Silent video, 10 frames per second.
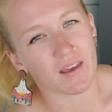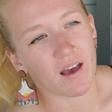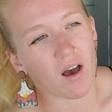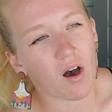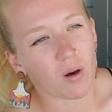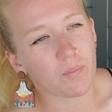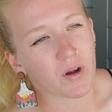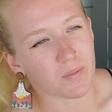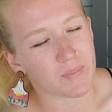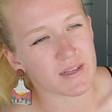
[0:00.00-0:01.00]

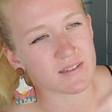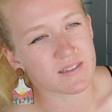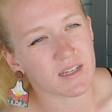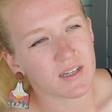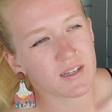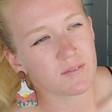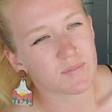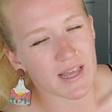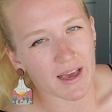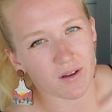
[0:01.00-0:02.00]
all-purpose
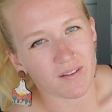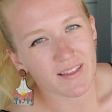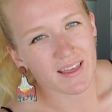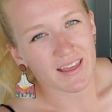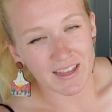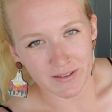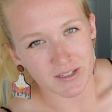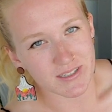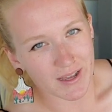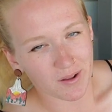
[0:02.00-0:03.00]
saddle,
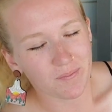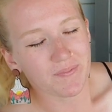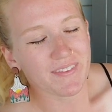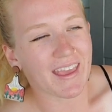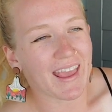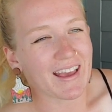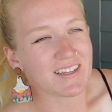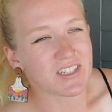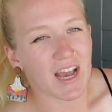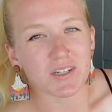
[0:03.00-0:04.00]
English saddle.
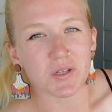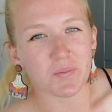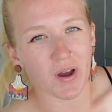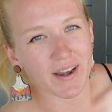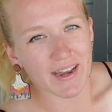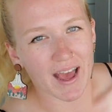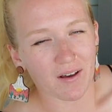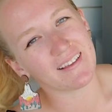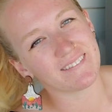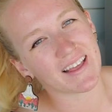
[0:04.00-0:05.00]
And she actually brought it
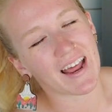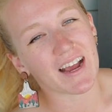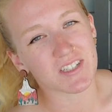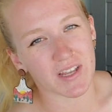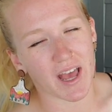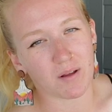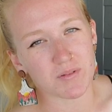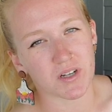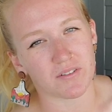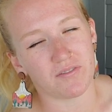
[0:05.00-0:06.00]
out and I actually
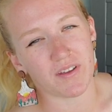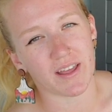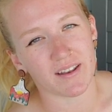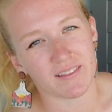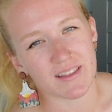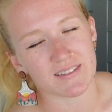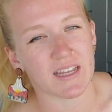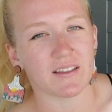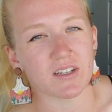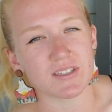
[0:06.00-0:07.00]
helped her fit this
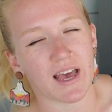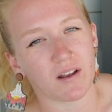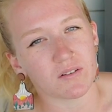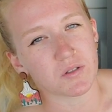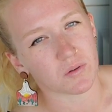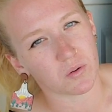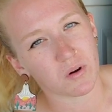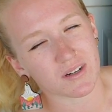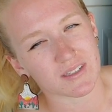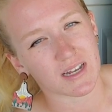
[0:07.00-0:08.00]
English saddle to her
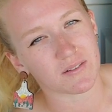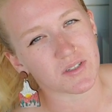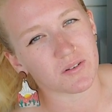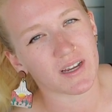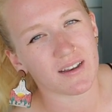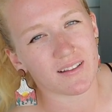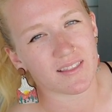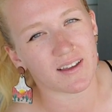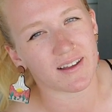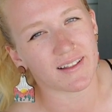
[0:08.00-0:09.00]
horse. Now during
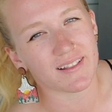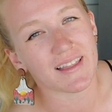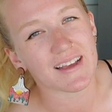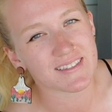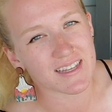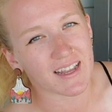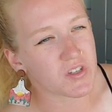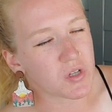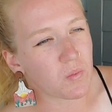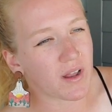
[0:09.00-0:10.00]
the lesson,
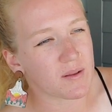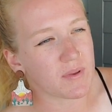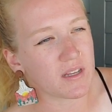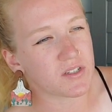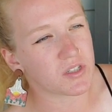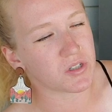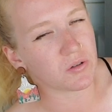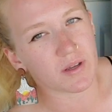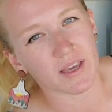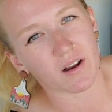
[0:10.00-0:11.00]
she wanted me
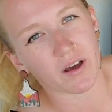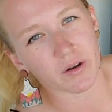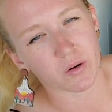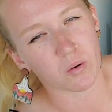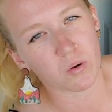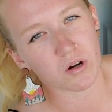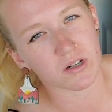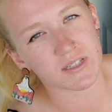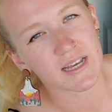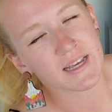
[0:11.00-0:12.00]
to get on her
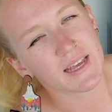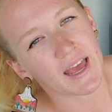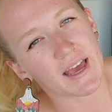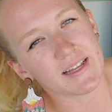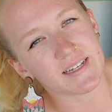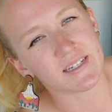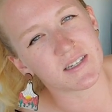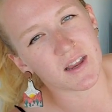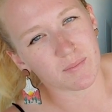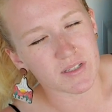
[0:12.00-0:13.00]
horse and
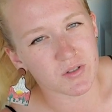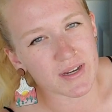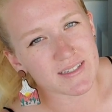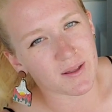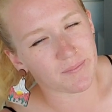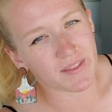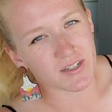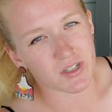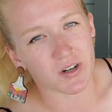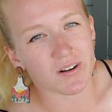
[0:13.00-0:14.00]
demonstrate
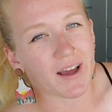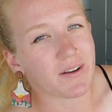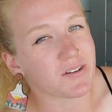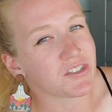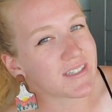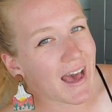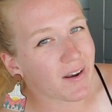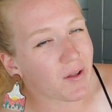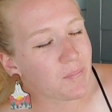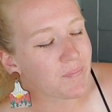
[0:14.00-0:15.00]
something to her under
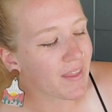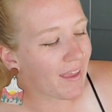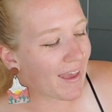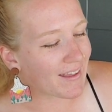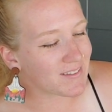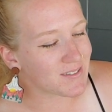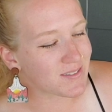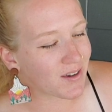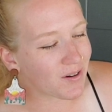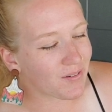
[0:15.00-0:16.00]
saddle. And
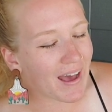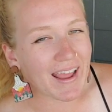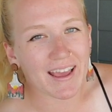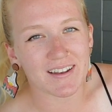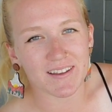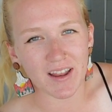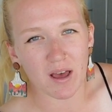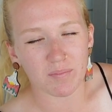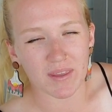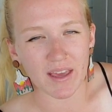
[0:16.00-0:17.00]
so I ended
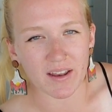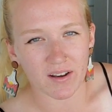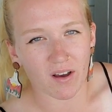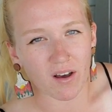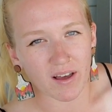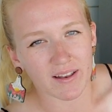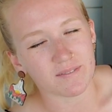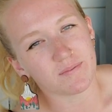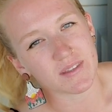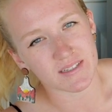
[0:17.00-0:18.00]
up getting
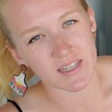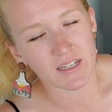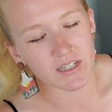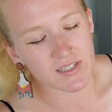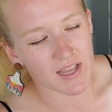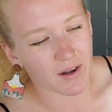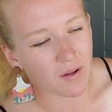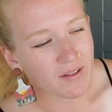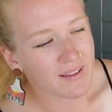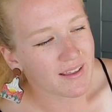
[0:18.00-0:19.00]
on this English
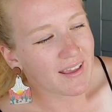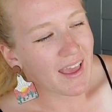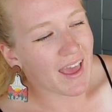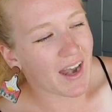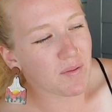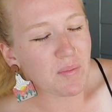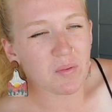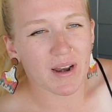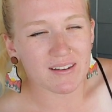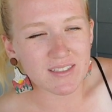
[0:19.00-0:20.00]
saddle. And I remember
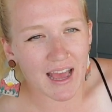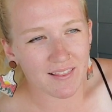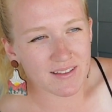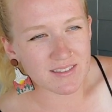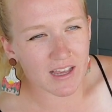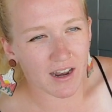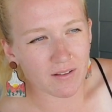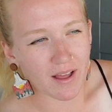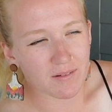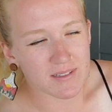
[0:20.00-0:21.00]
when I sat in the
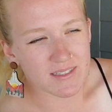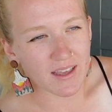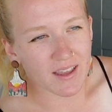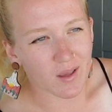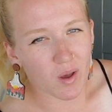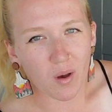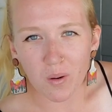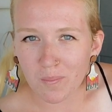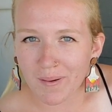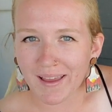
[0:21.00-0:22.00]
saddle, I was like,
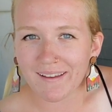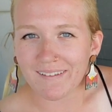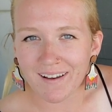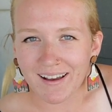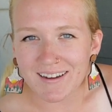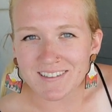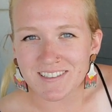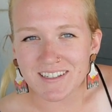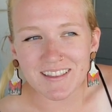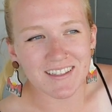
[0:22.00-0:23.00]
oh my
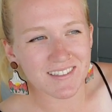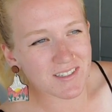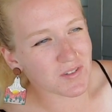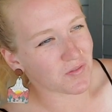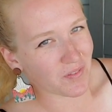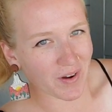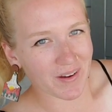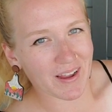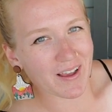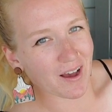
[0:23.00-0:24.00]
gosh, this is
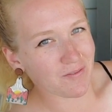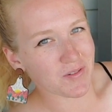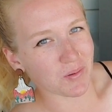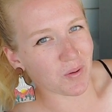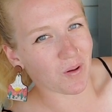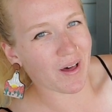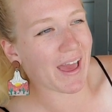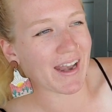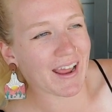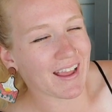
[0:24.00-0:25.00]
very comfortable
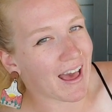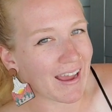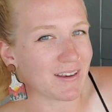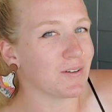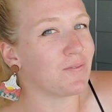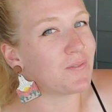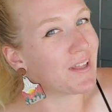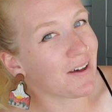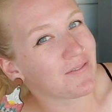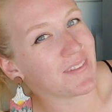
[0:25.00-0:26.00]
and I kind of
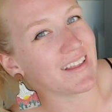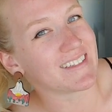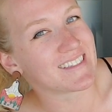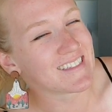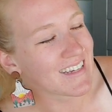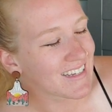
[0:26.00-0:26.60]
love this,